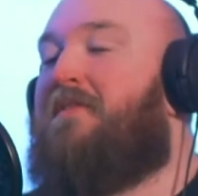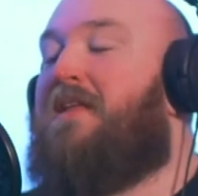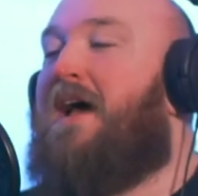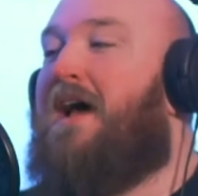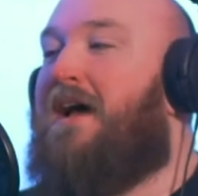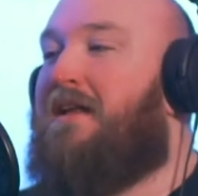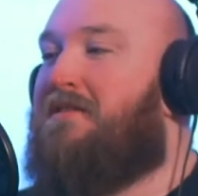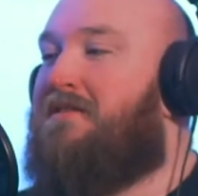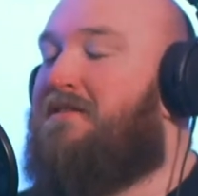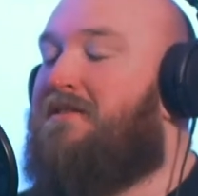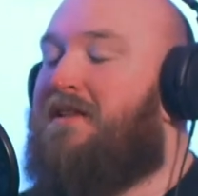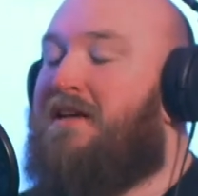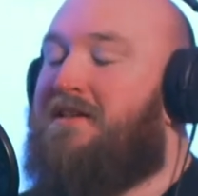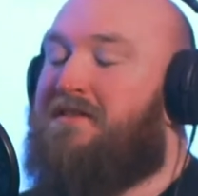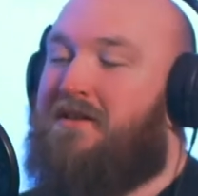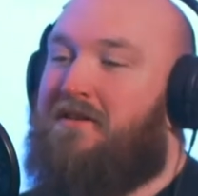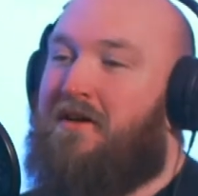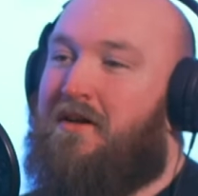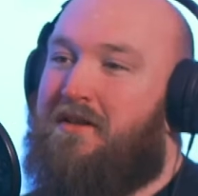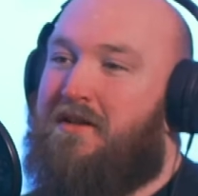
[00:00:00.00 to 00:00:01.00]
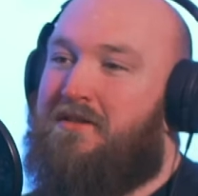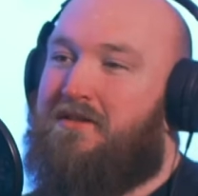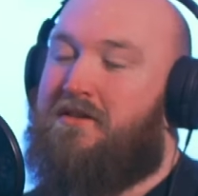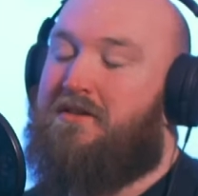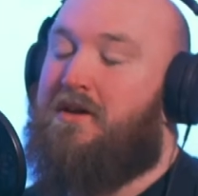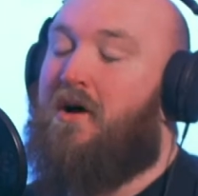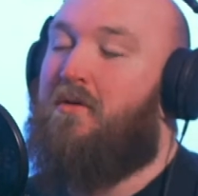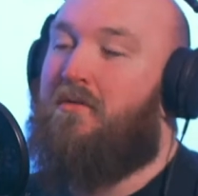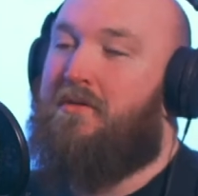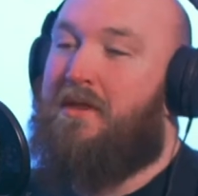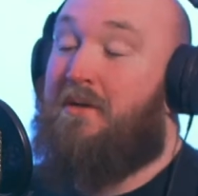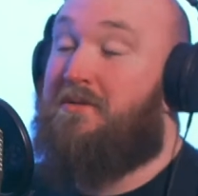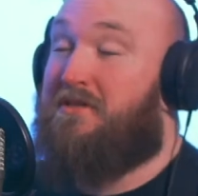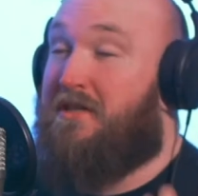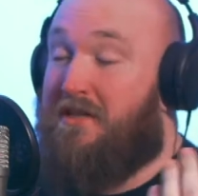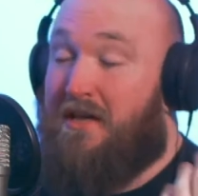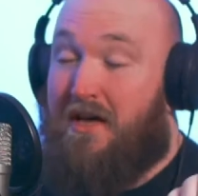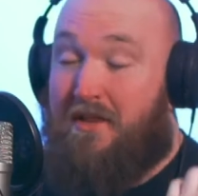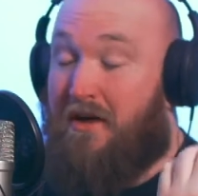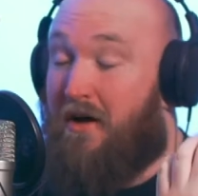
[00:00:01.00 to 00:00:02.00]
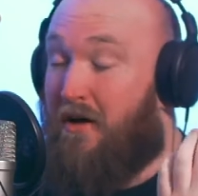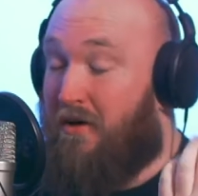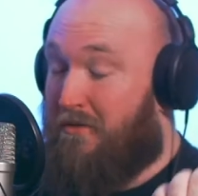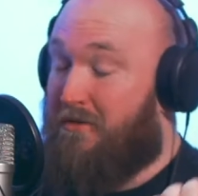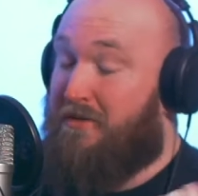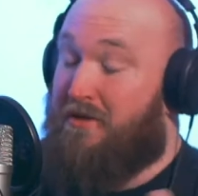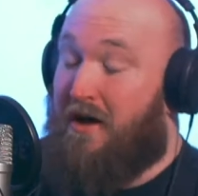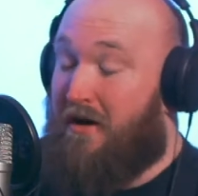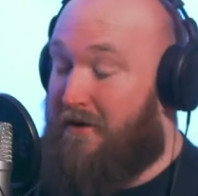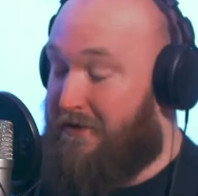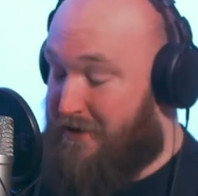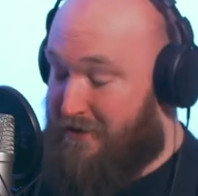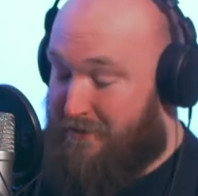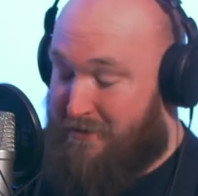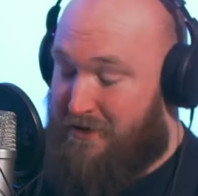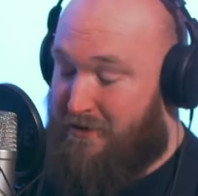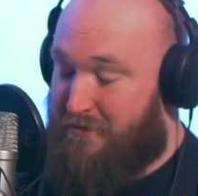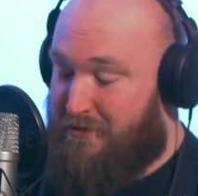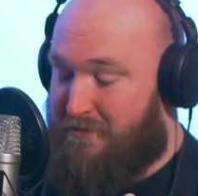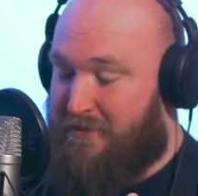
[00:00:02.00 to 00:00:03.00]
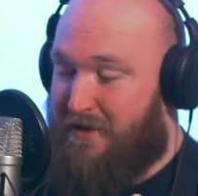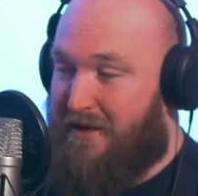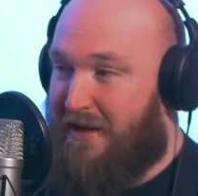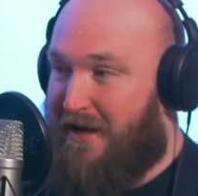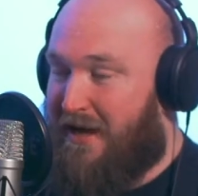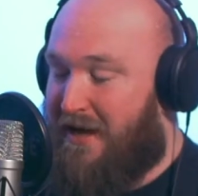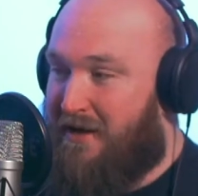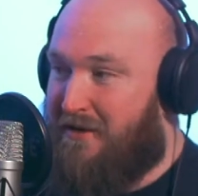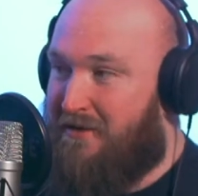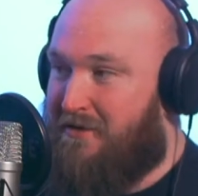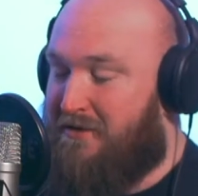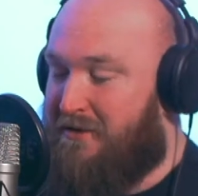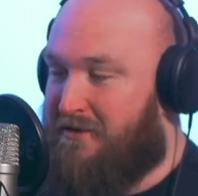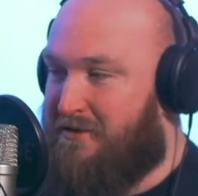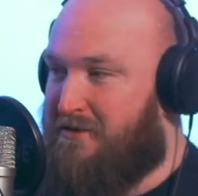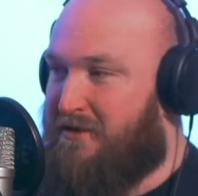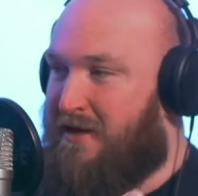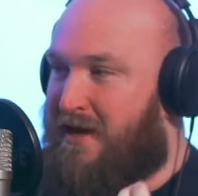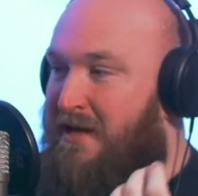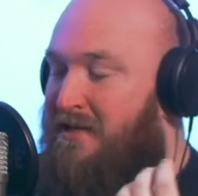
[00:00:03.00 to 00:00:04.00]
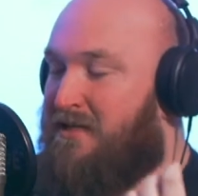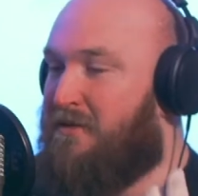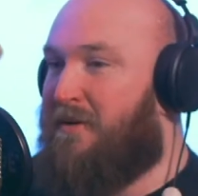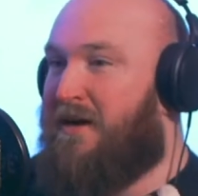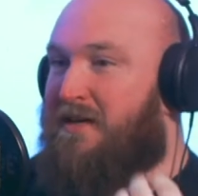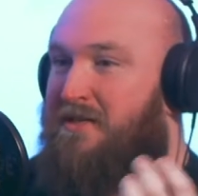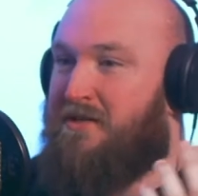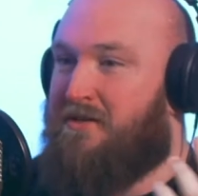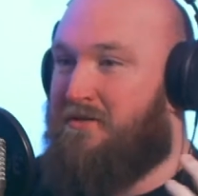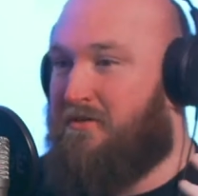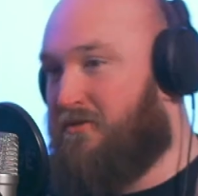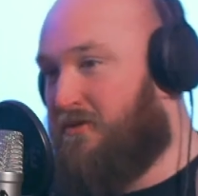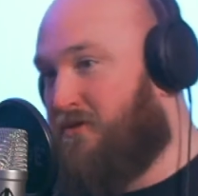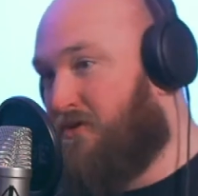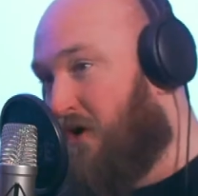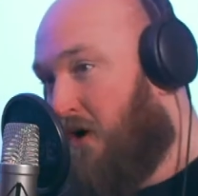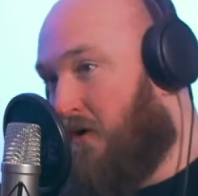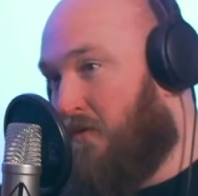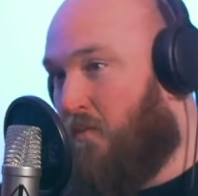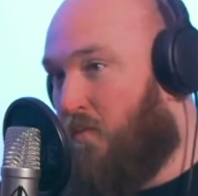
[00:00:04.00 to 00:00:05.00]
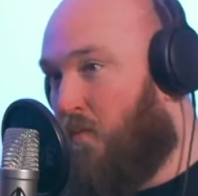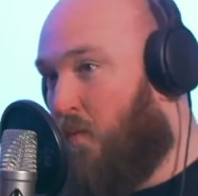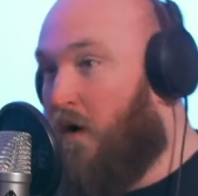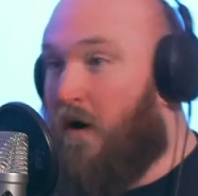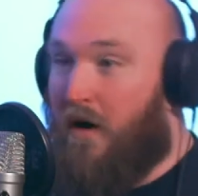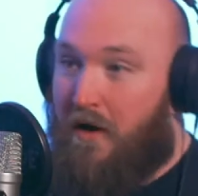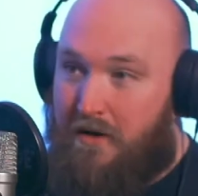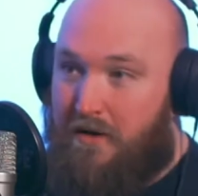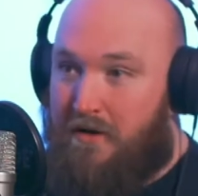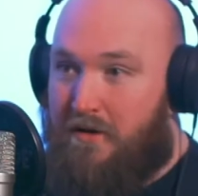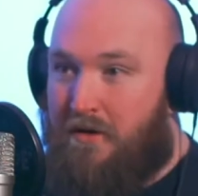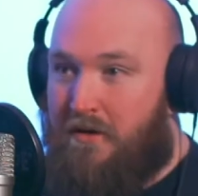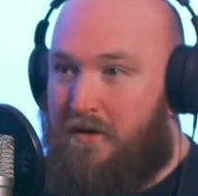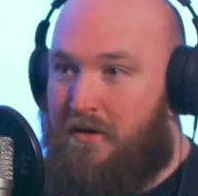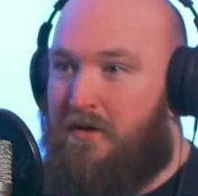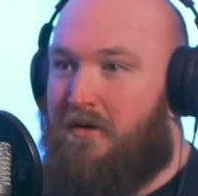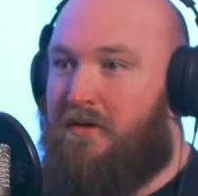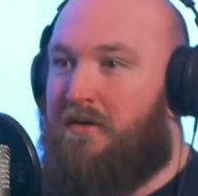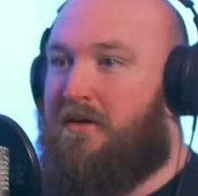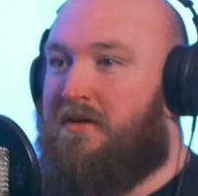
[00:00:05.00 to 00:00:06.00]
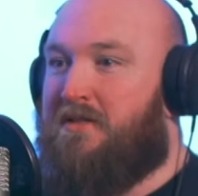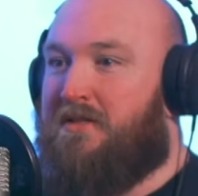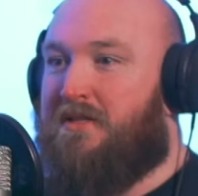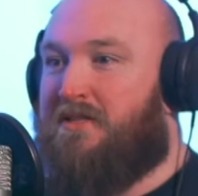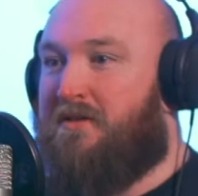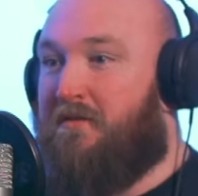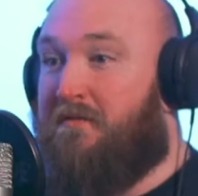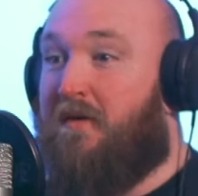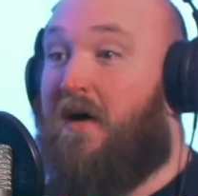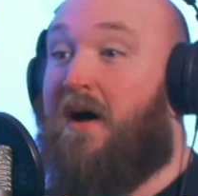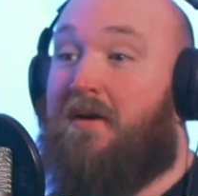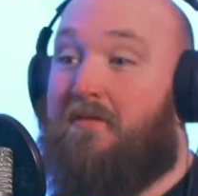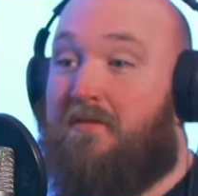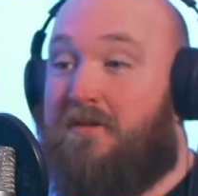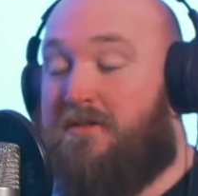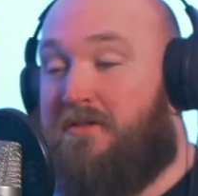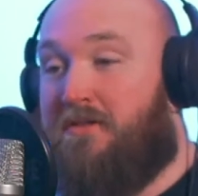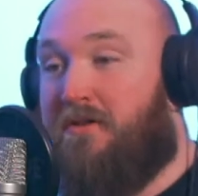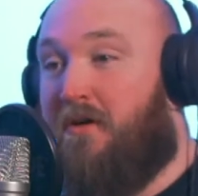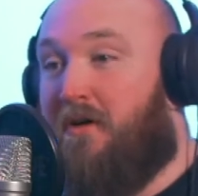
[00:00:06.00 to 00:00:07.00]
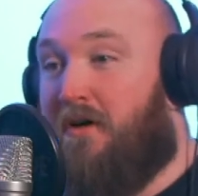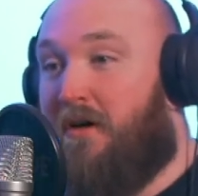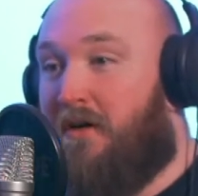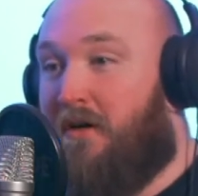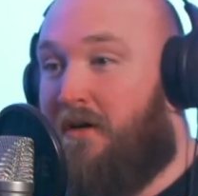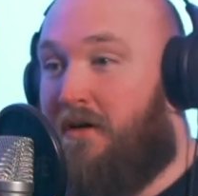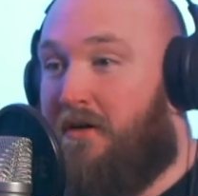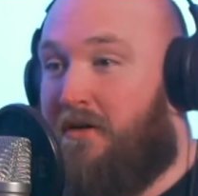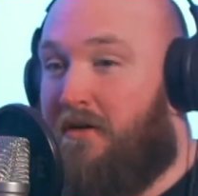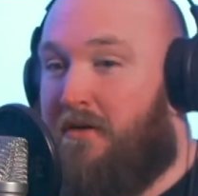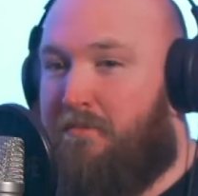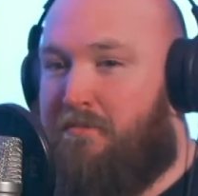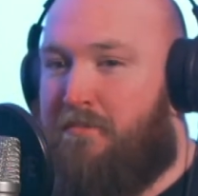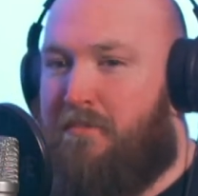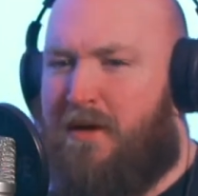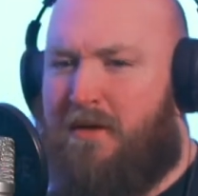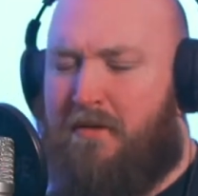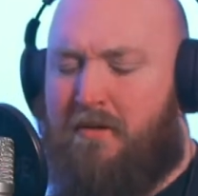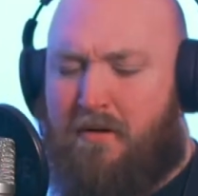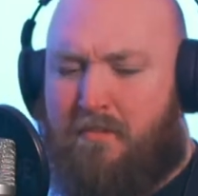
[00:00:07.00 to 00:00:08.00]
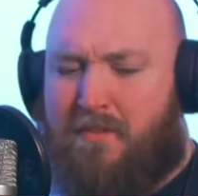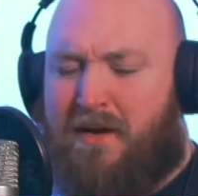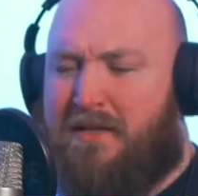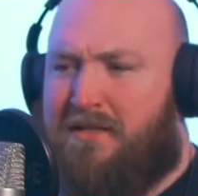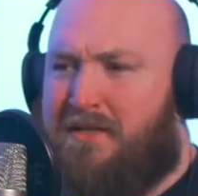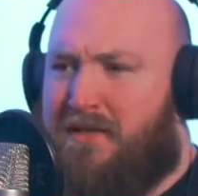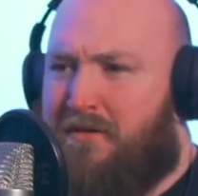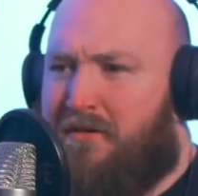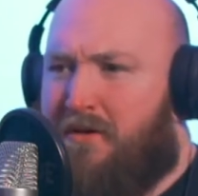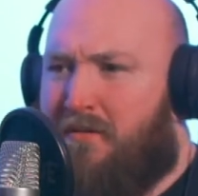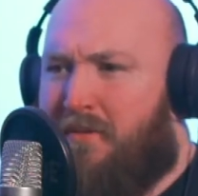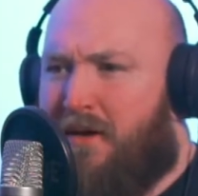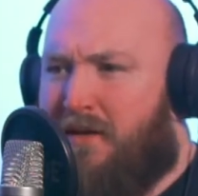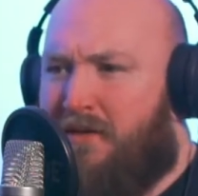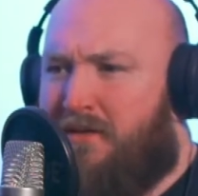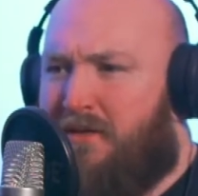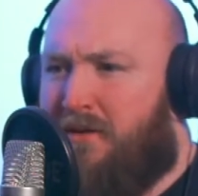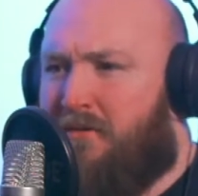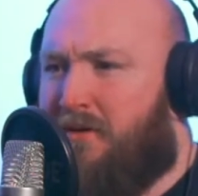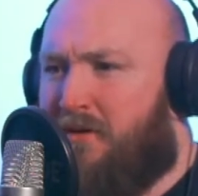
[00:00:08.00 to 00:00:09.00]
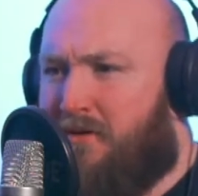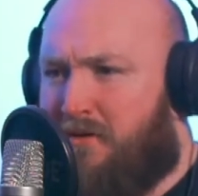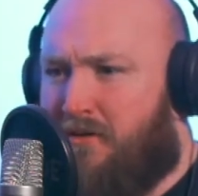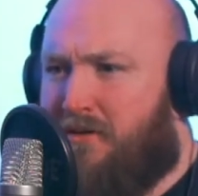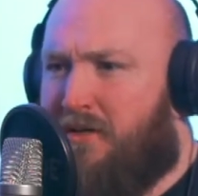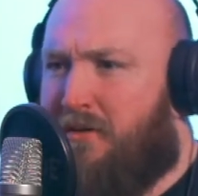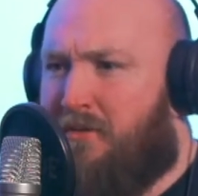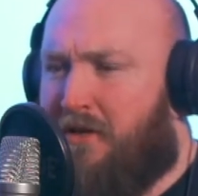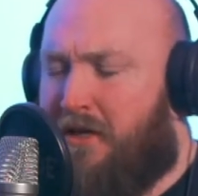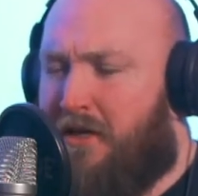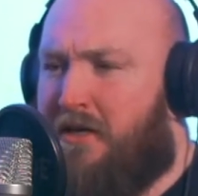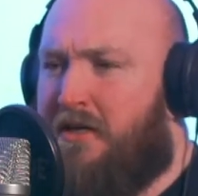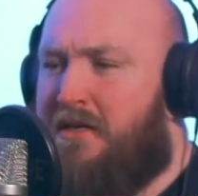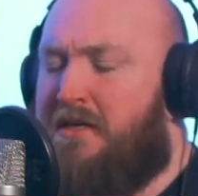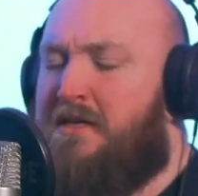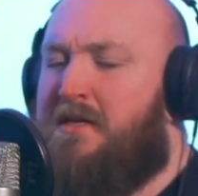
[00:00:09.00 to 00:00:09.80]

And there's okay. a, there's this whole there was another whole argument that was being had because antibacterials don't work because it's a virus, not a but not a bacteria based illness or something. Yeah.